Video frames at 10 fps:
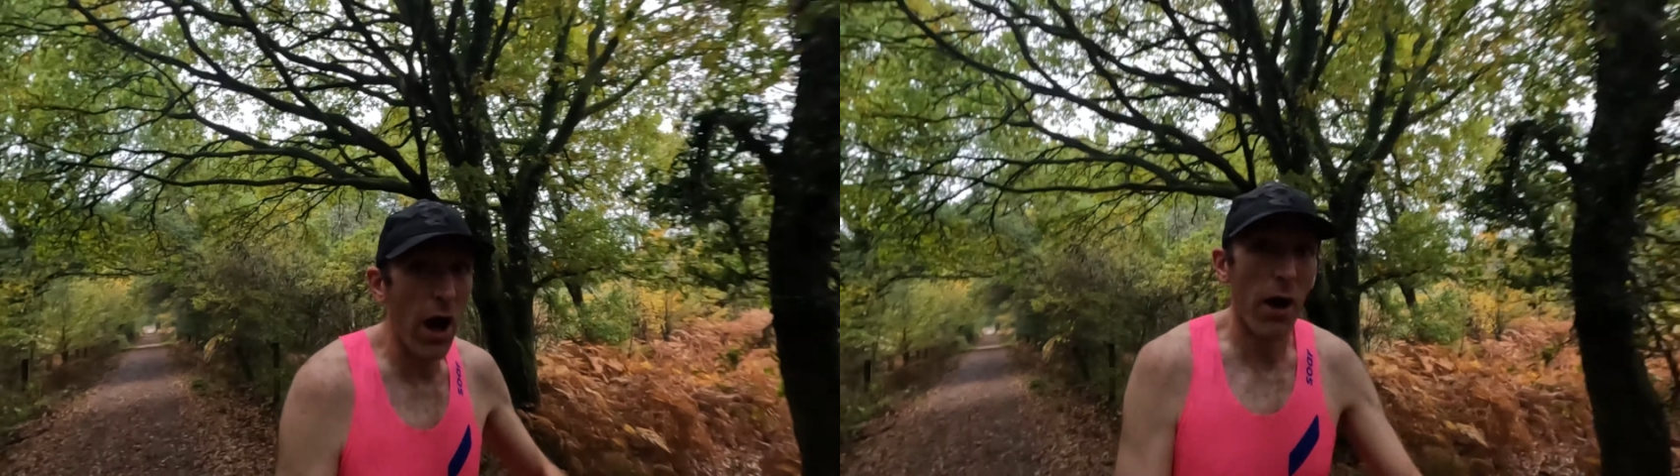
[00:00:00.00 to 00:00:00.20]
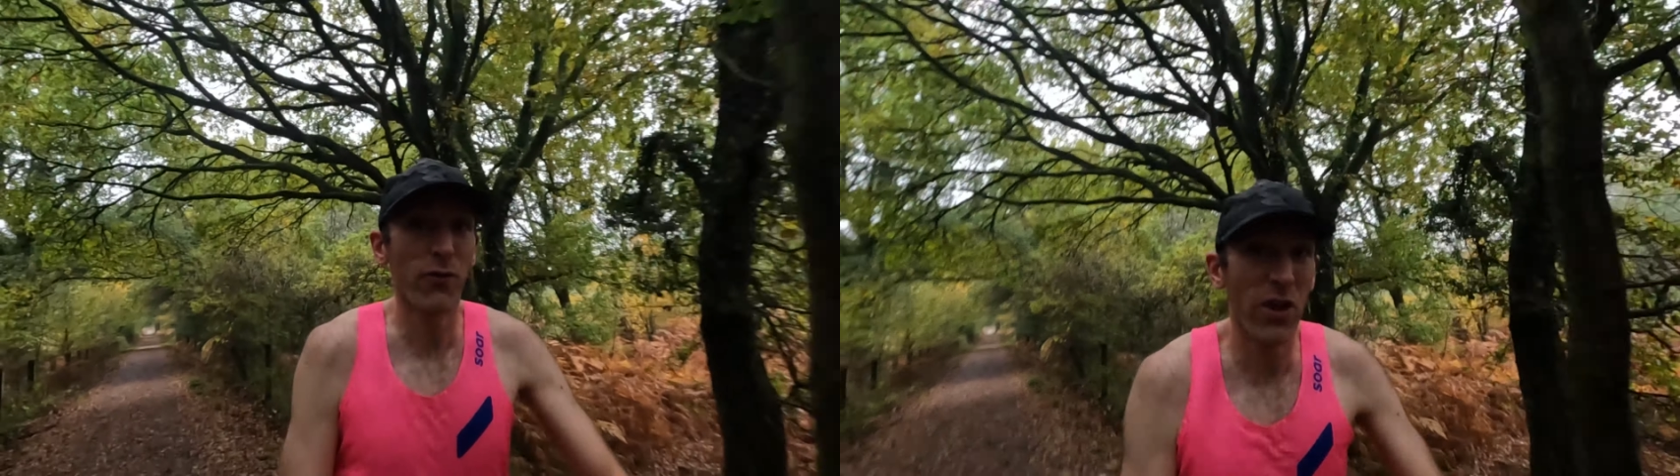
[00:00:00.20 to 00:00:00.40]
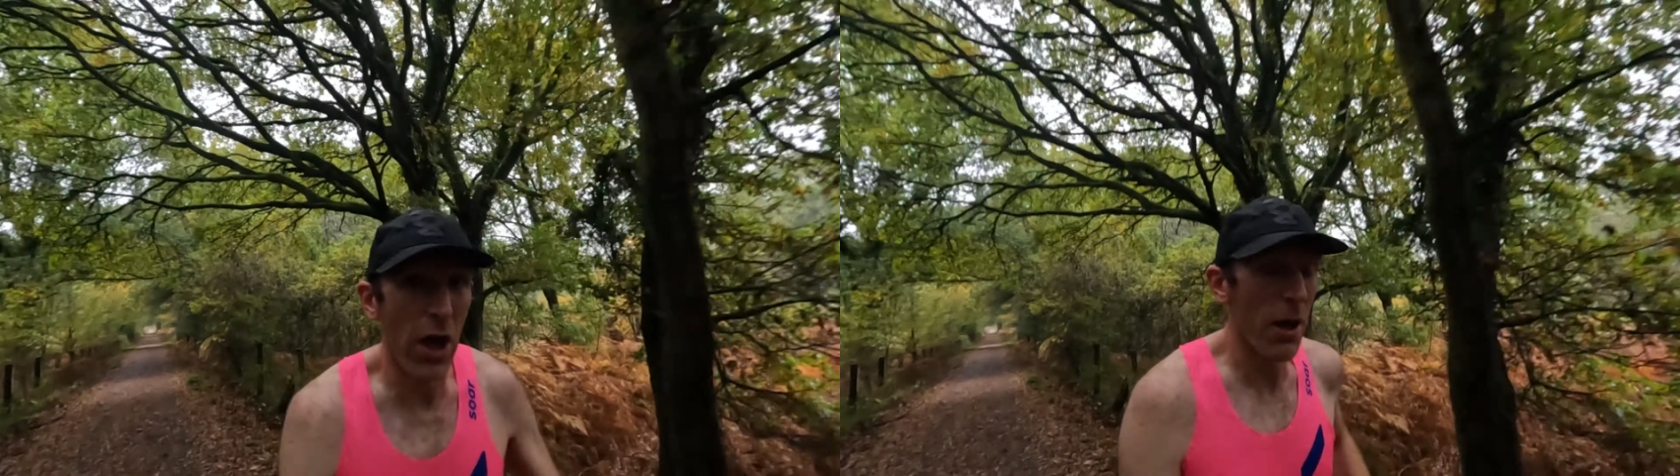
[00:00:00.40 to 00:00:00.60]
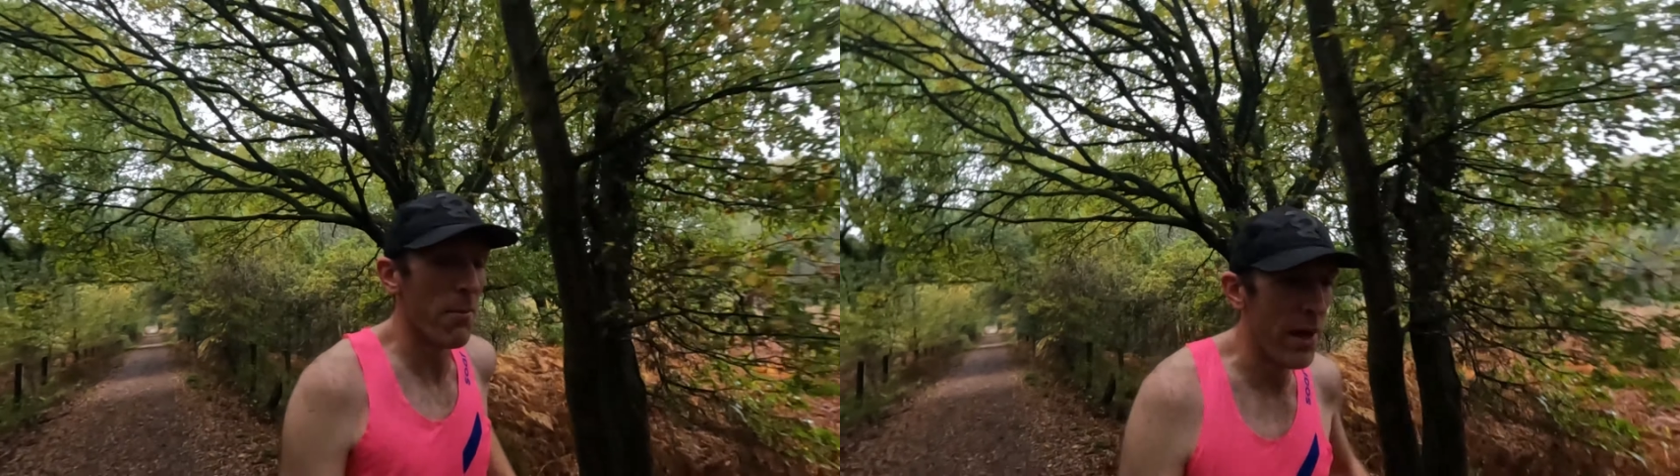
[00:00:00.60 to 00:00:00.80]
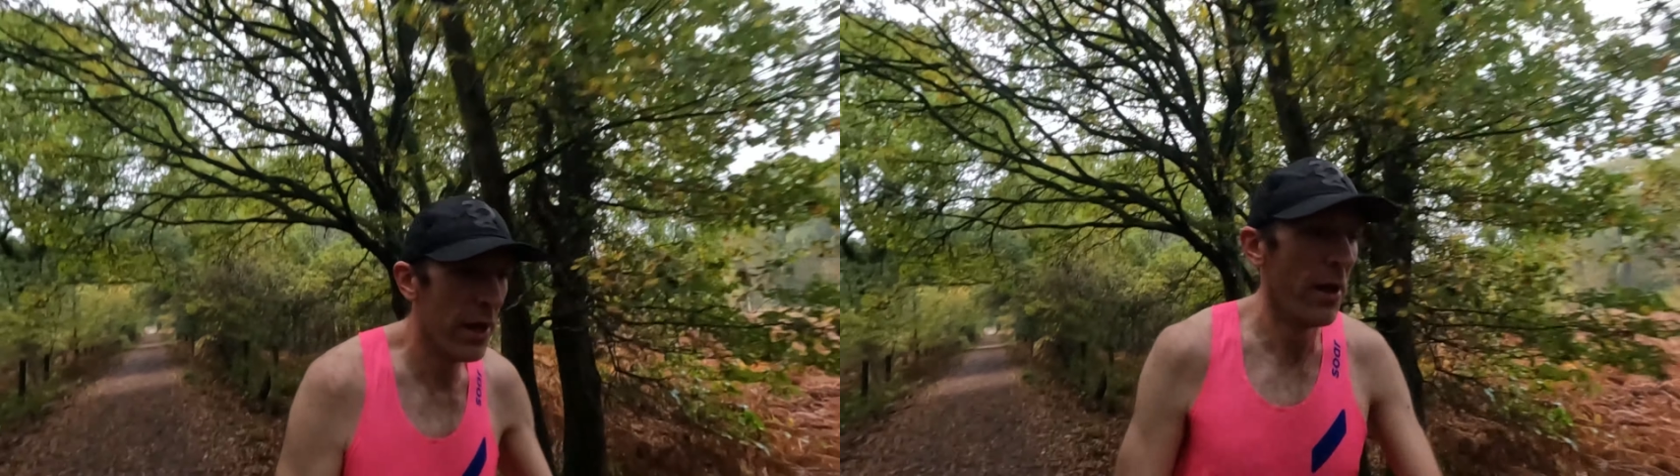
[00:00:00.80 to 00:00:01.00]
half term,